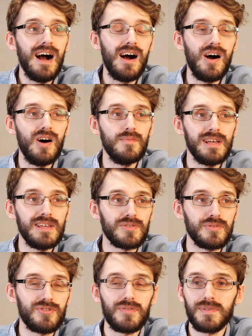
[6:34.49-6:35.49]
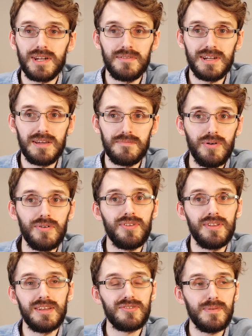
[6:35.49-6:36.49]
It's also really, really
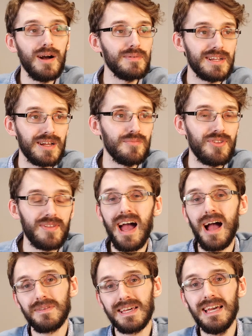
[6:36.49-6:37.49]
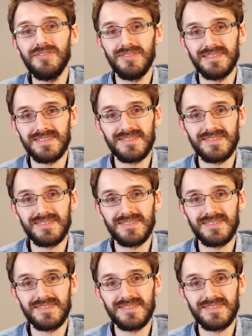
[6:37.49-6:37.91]
important as well when it comes to their applications.